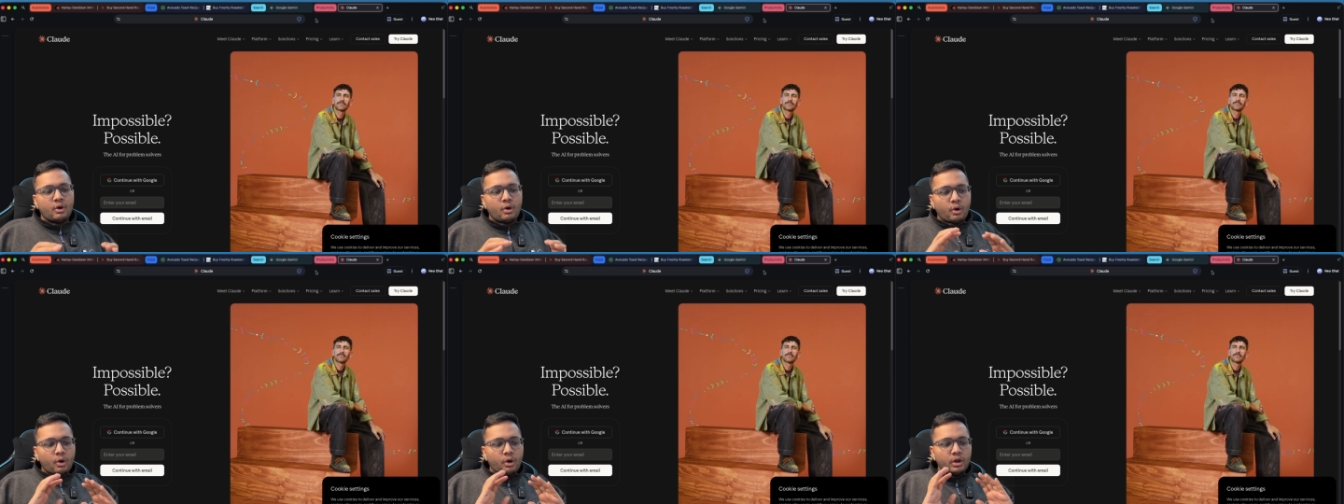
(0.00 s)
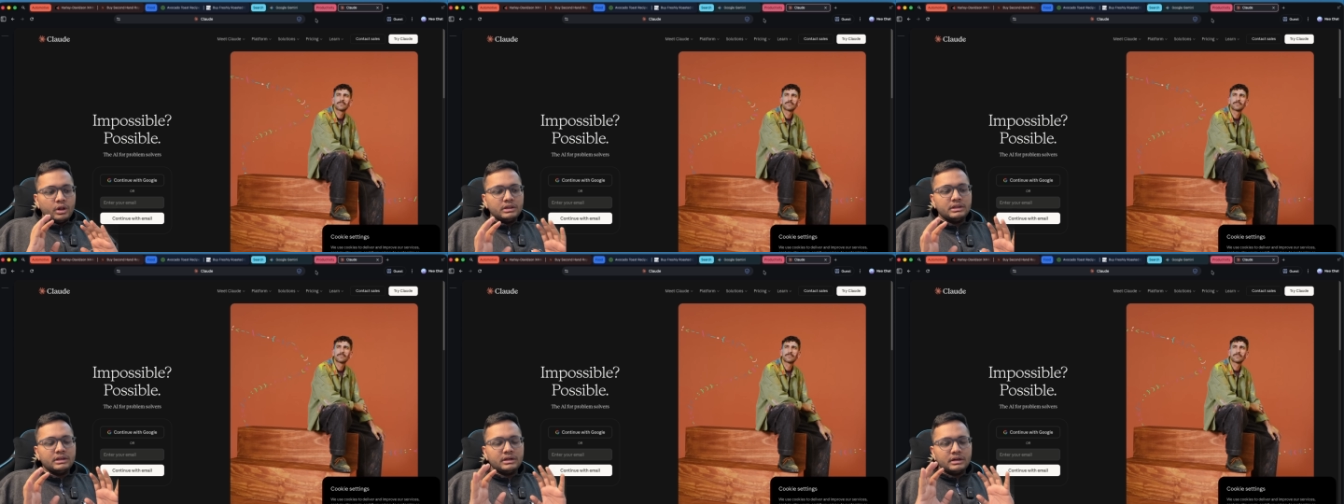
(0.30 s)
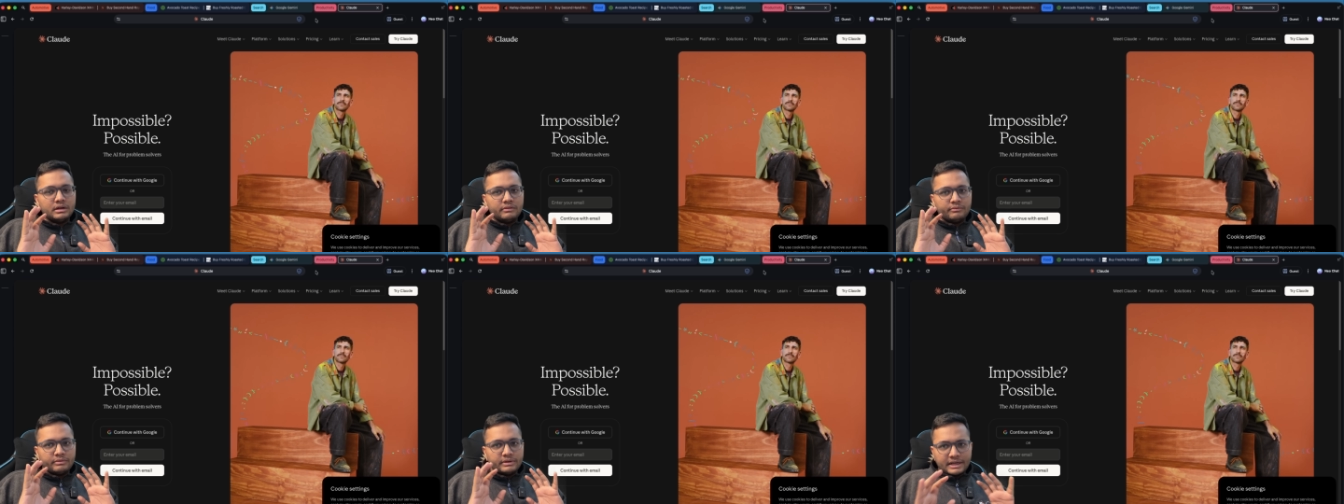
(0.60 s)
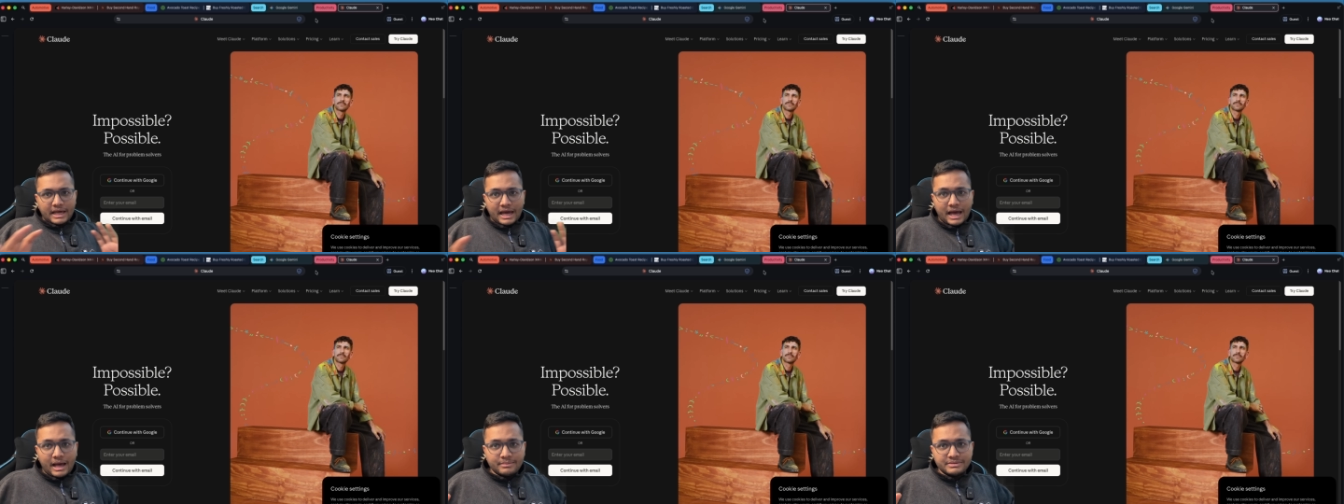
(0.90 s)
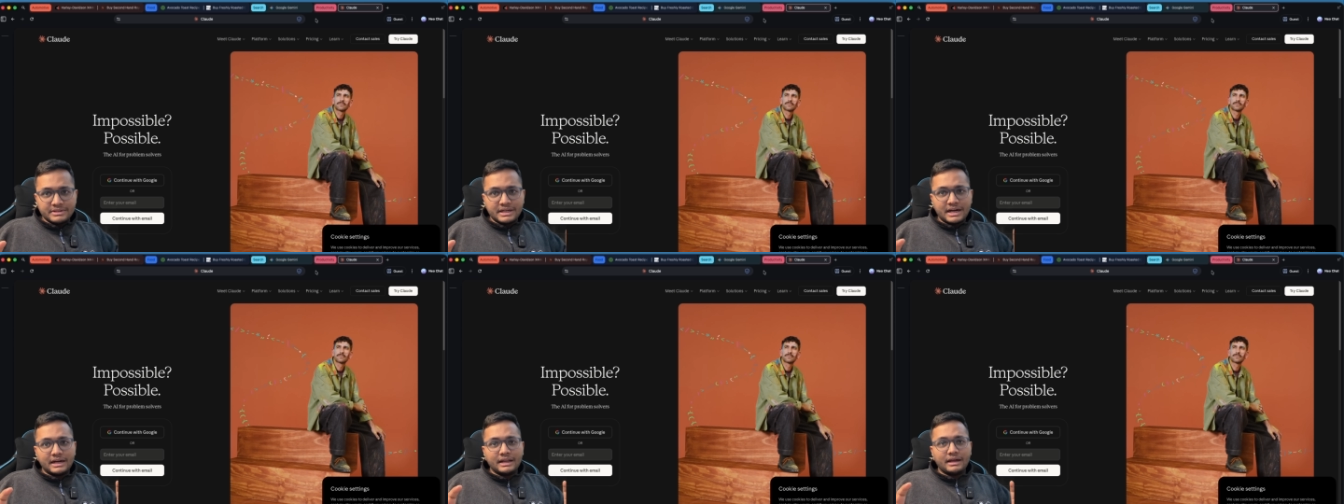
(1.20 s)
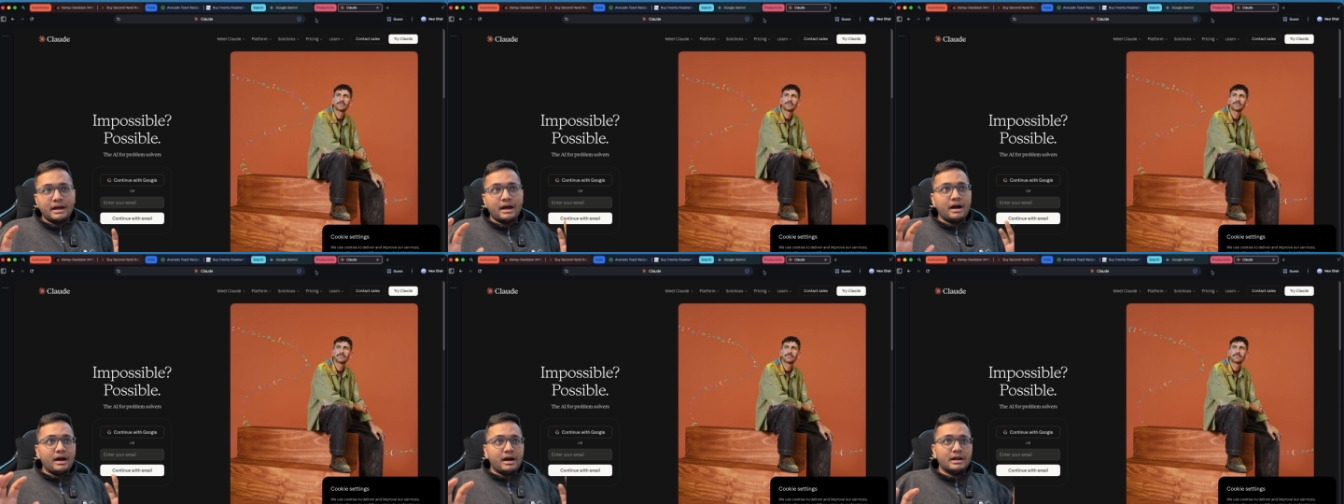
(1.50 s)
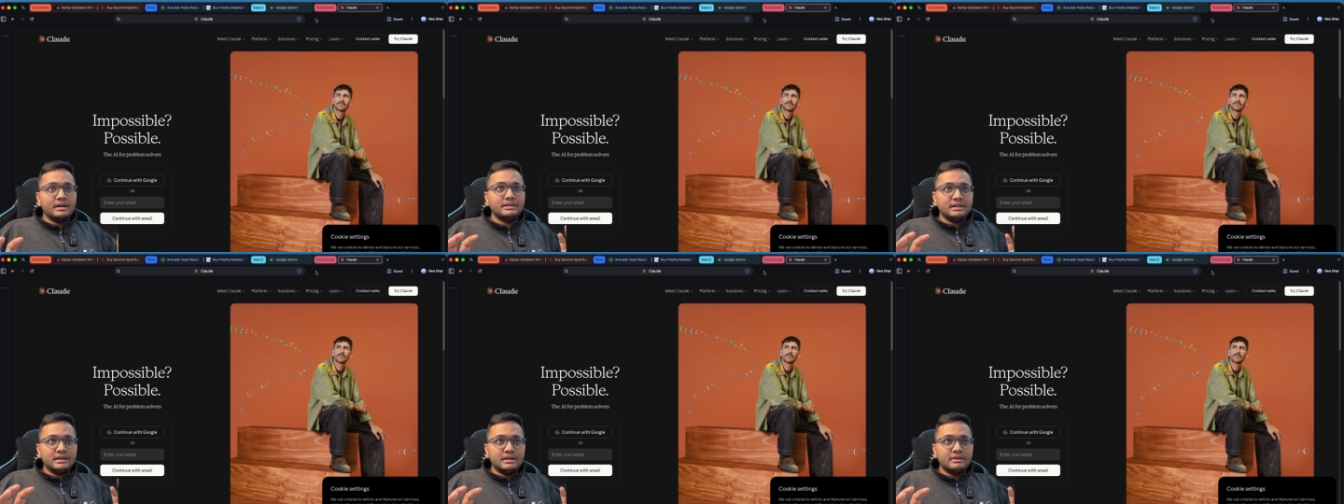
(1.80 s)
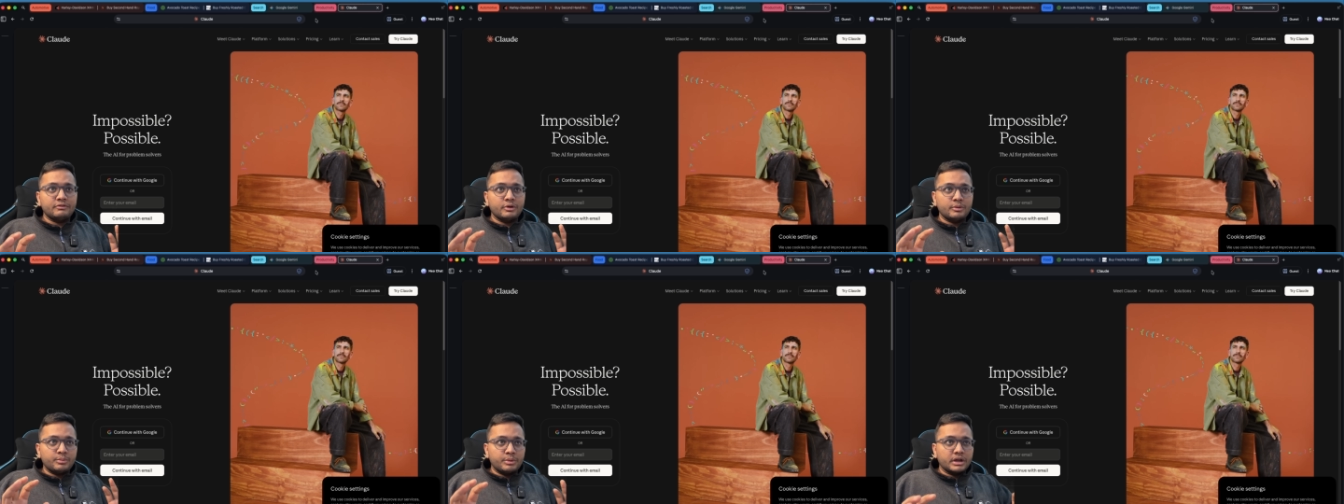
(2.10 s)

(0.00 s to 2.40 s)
All the tabs that are there for